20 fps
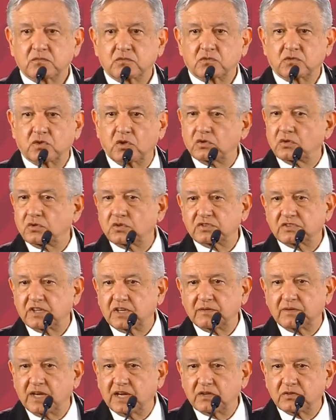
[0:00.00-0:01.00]
profession
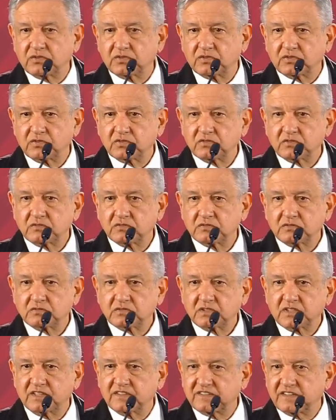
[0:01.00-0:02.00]
is more important. All
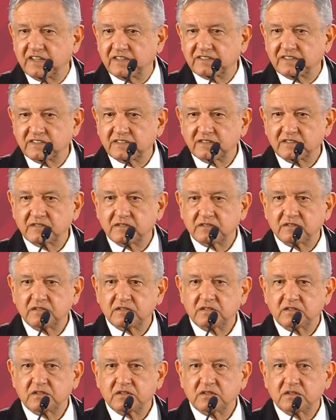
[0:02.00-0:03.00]
the workers are
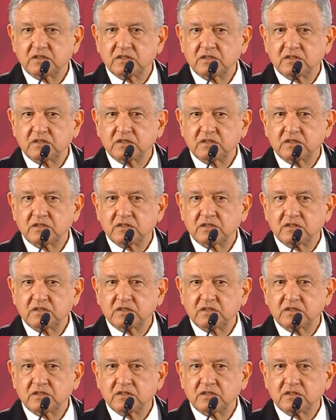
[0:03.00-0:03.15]
important.